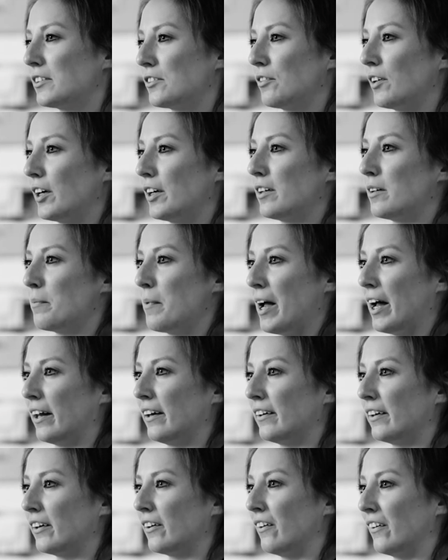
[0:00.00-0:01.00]
is very
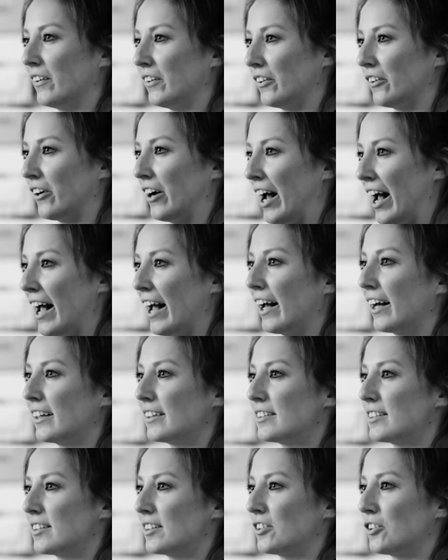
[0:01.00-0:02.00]
demanding on your
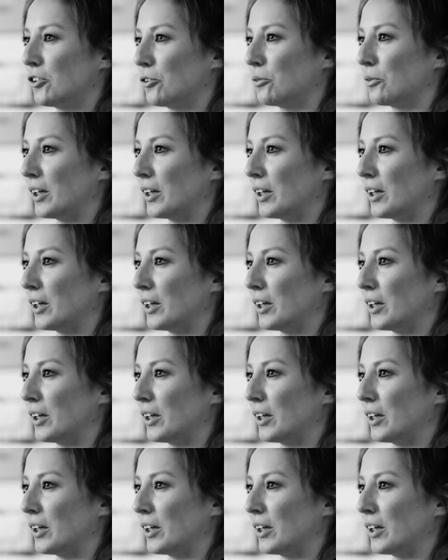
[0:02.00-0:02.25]
hands and your